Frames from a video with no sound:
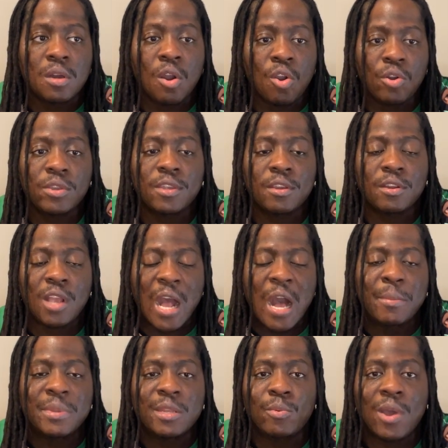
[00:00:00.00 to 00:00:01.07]
all year
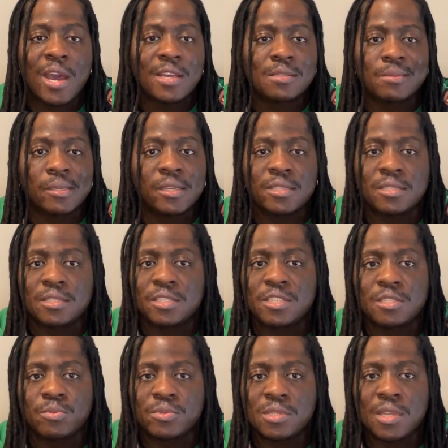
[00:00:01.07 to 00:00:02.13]
comedy-wise, because it
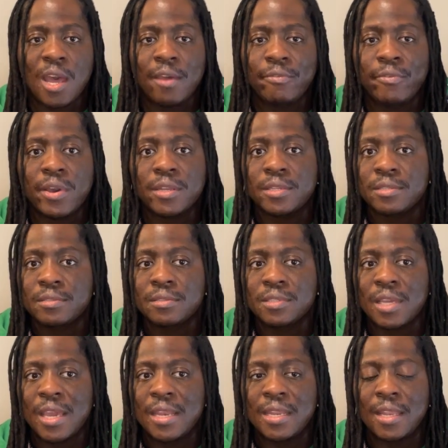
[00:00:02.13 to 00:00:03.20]
just was not funny.
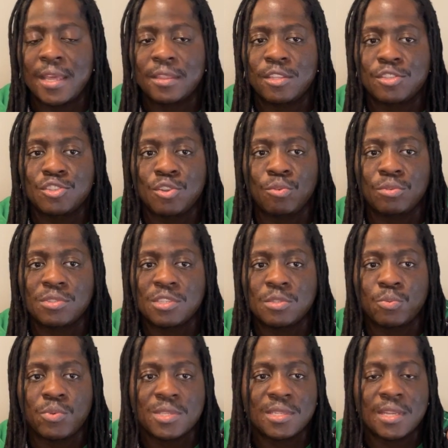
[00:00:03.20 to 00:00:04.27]
And then, like, the jokes
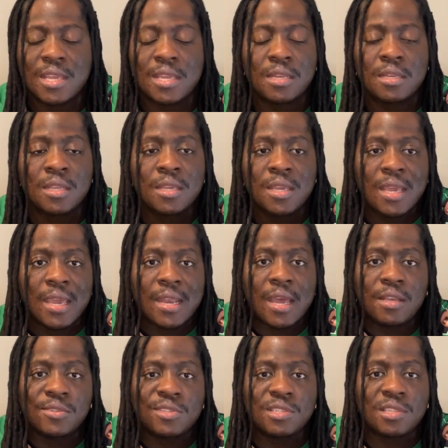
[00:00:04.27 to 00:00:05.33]
just wasn't hitting. And
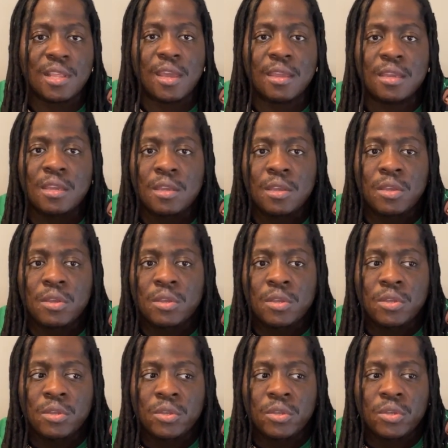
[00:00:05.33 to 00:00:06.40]
I was just like,
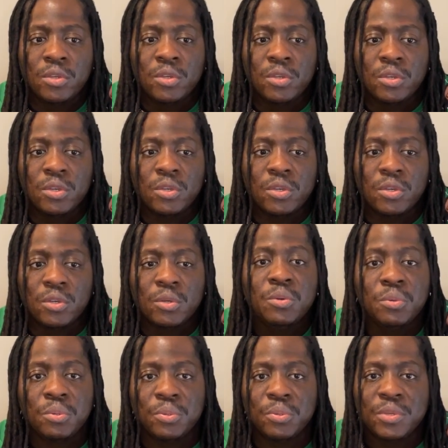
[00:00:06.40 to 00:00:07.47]

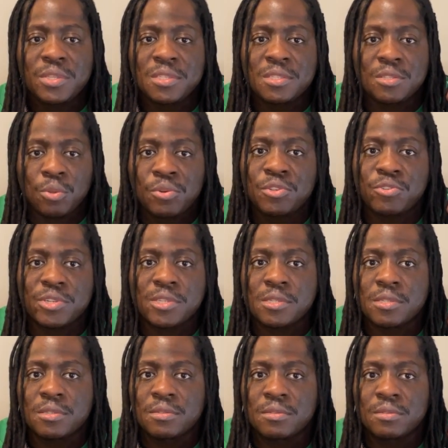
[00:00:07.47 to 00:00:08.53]
ooh, this is
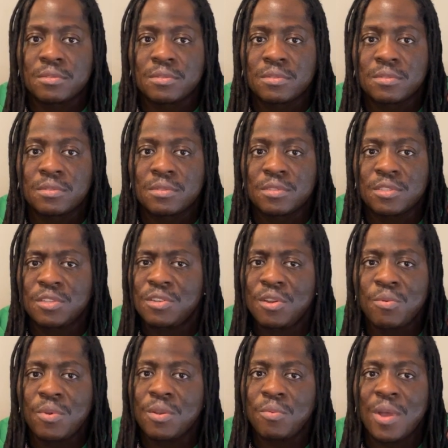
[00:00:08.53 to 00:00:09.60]
torturous. You
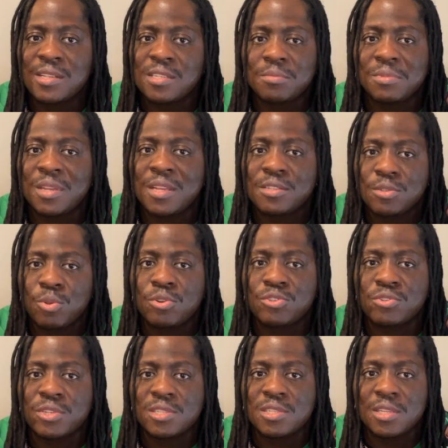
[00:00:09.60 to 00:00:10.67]
don't want to watch something that's
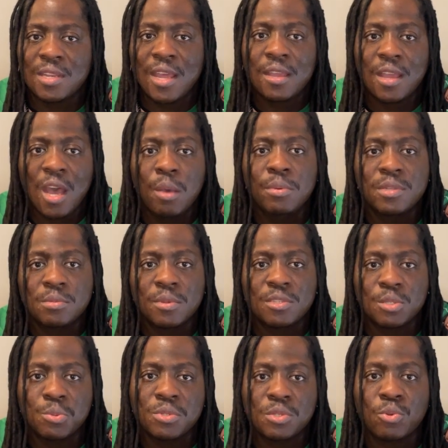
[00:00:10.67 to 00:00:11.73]
torturous. And that comedy
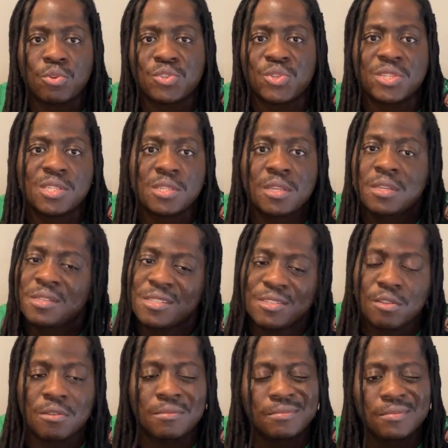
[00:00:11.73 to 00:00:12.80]
special was torturous.
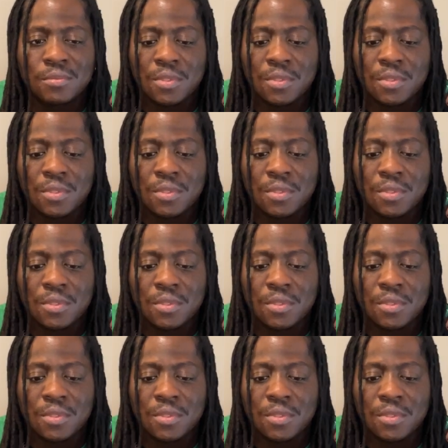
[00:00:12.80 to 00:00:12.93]
So,